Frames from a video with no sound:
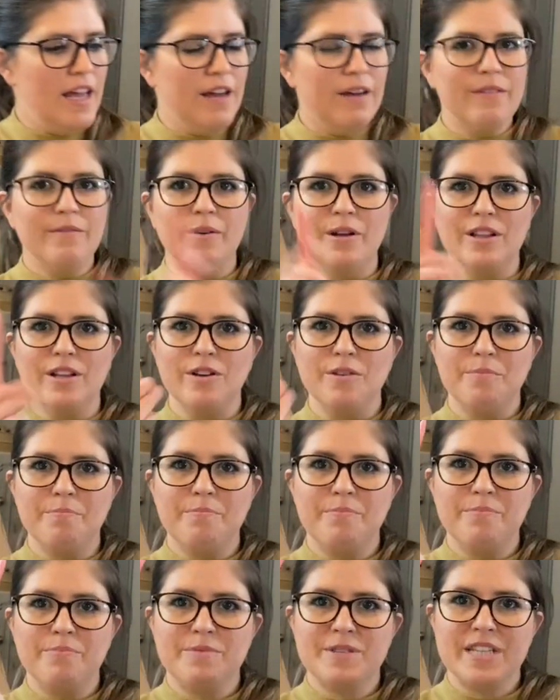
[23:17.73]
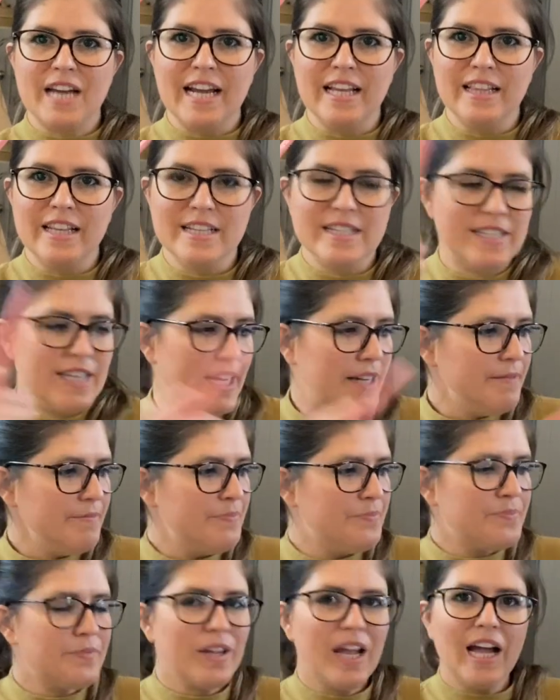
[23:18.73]
well, a little stylus
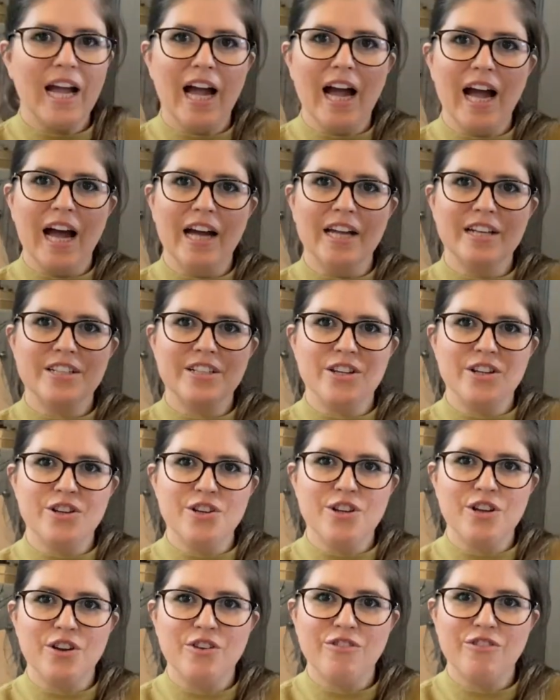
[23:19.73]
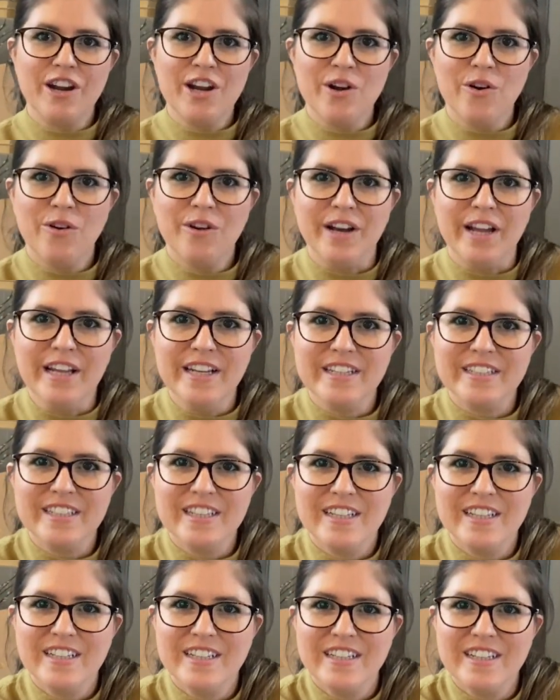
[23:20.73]
thing, and you can write on it
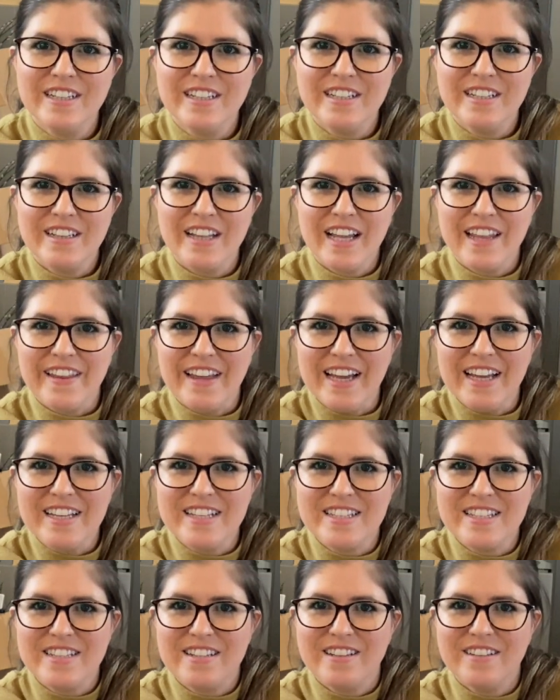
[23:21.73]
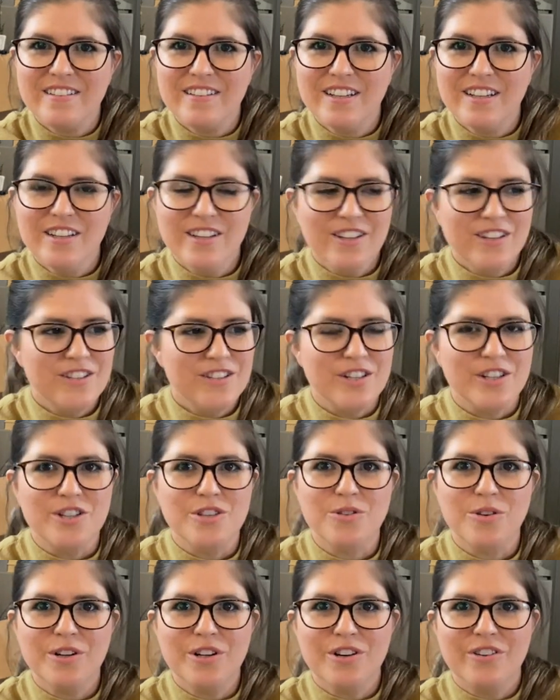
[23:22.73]
like this. You can
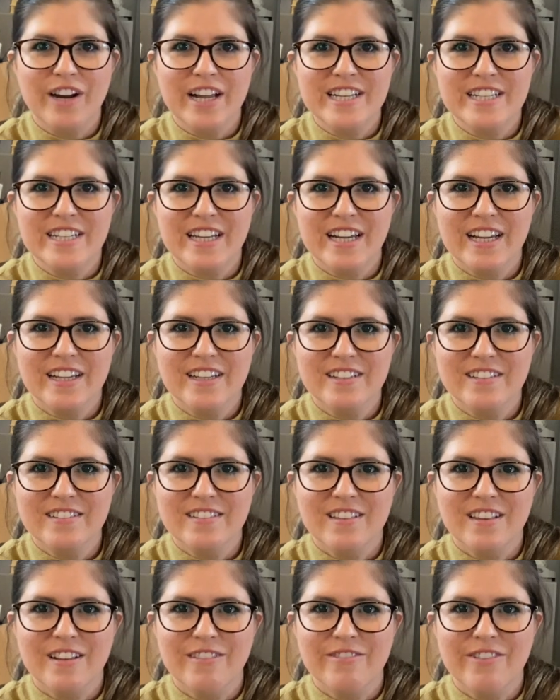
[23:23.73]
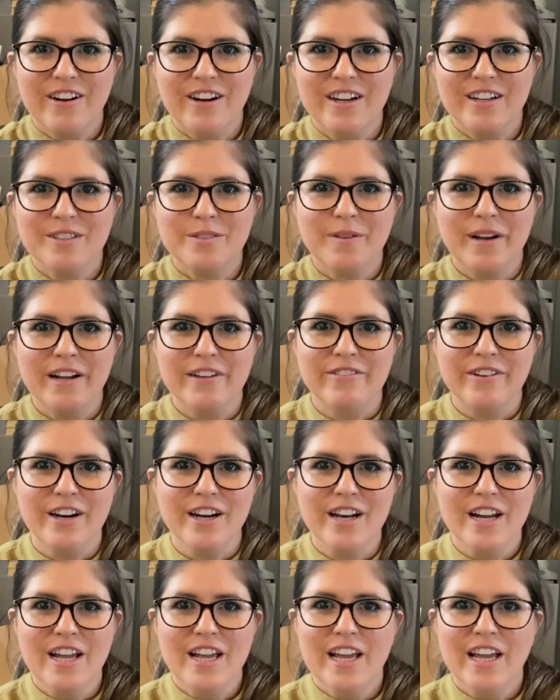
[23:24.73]
do all your writing, love heart,
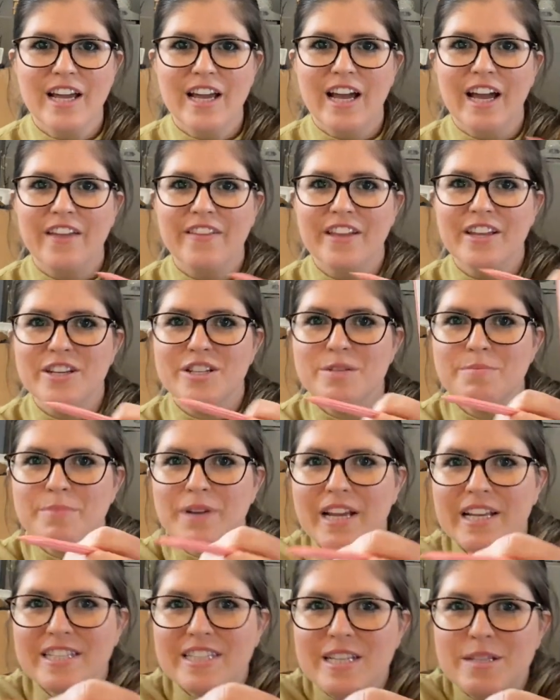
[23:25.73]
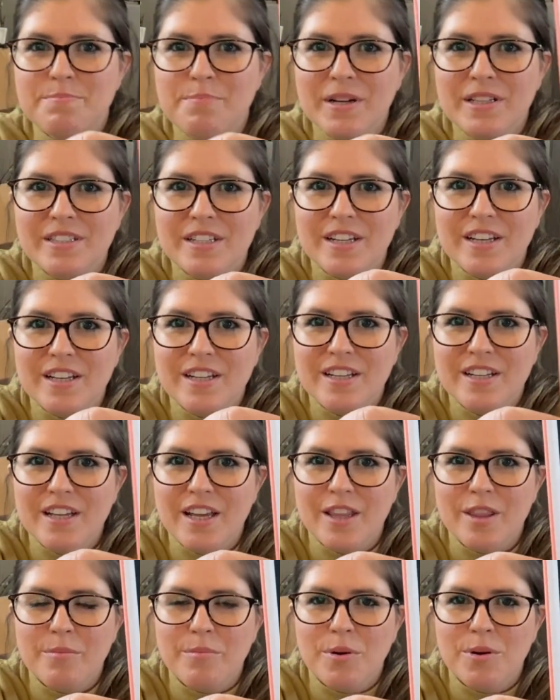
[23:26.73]
whatever, and then you just press this button
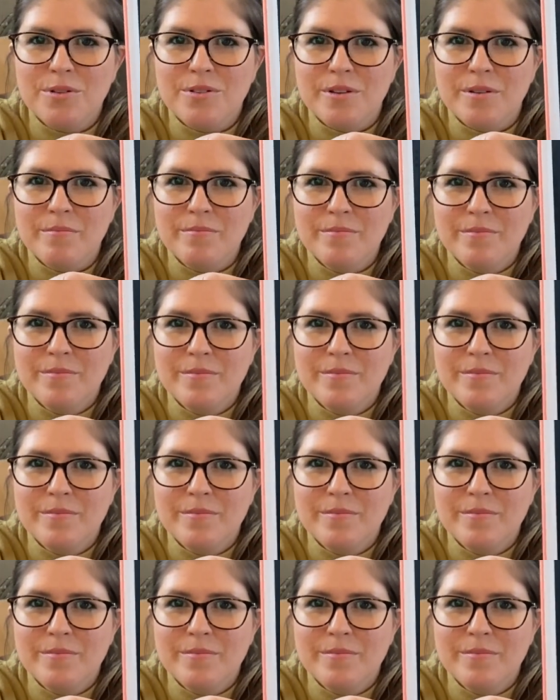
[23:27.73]
at the bottom